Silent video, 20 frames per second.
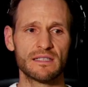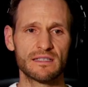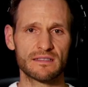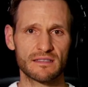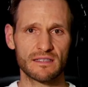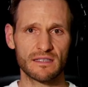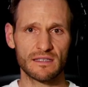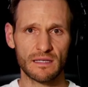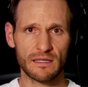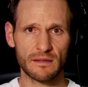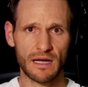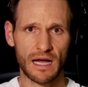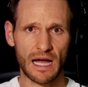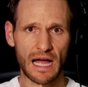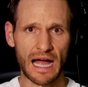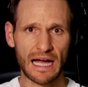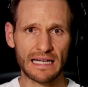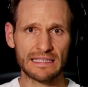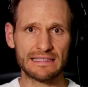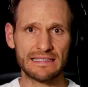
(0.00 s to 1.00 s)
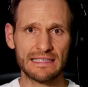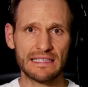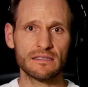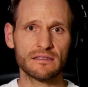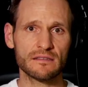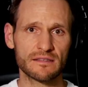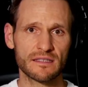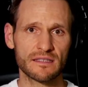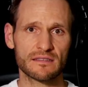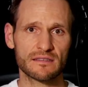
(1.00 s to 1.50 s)
the ideal
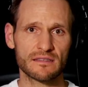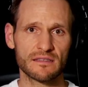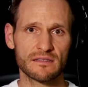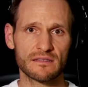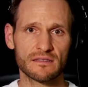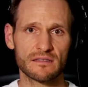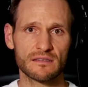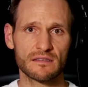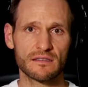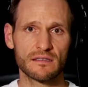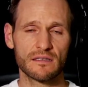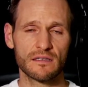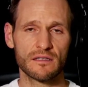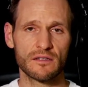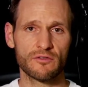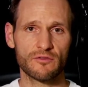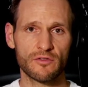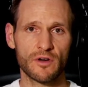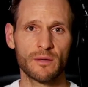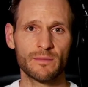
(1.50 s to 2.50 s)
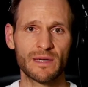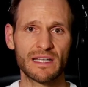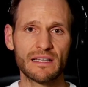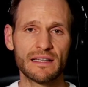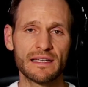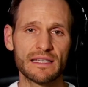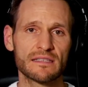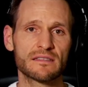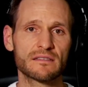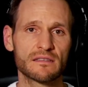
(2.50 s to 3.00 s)
distance from at
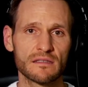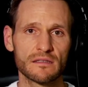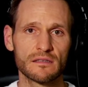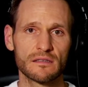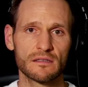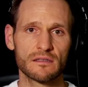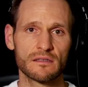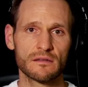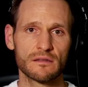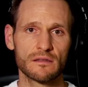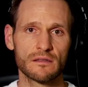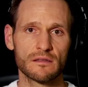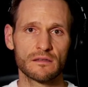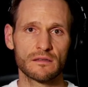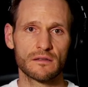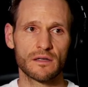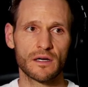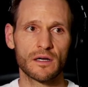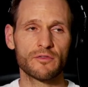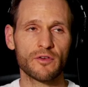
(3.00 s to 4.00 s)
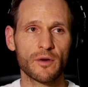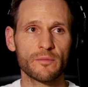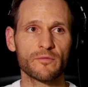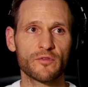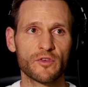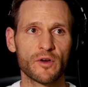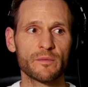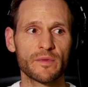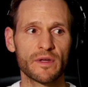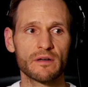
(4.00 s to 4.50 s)
least
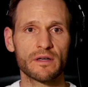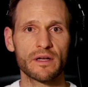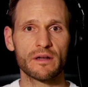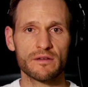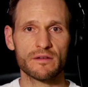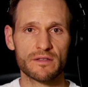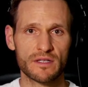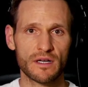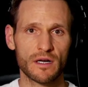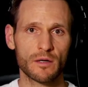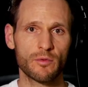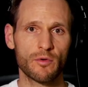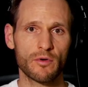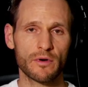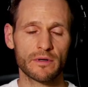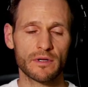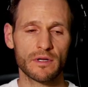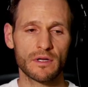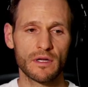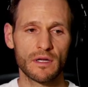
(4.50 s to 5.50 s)
from their nearest airport.